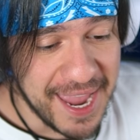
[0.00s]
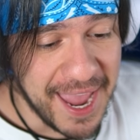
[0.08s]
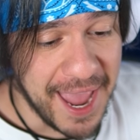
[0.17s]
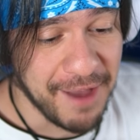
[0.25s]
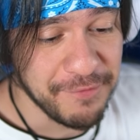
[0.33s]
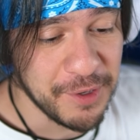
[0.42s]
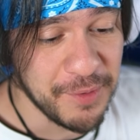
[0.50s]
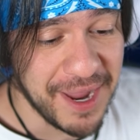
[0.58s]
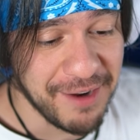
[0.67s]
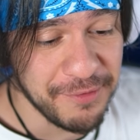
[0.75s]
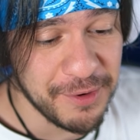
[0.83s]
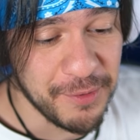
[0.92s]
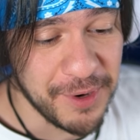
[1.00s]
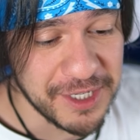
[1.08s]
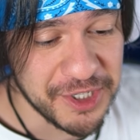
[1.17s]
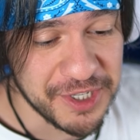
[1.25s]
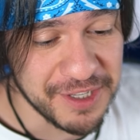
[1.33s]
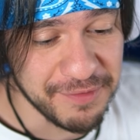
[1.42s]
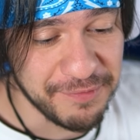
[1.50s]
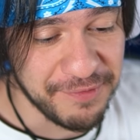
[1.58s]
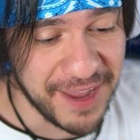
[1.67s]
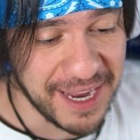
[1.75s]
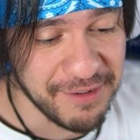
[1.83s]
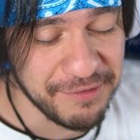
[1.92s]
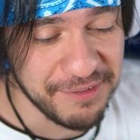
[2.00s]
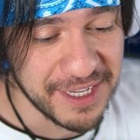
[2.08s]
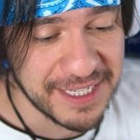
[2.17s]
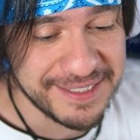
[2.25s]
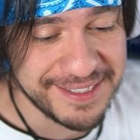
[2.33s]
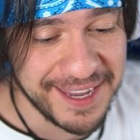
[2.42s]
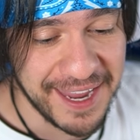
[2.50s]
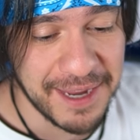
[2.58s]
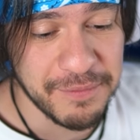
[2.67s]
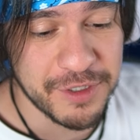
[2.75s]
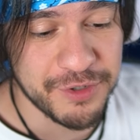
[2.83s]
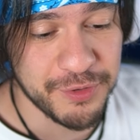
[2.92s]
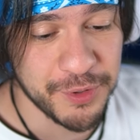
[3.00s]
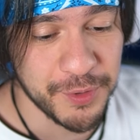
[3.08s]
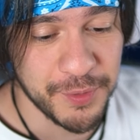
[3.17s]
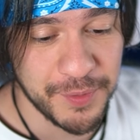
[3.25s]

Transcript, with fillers: Have you ever wished the fanfics came true?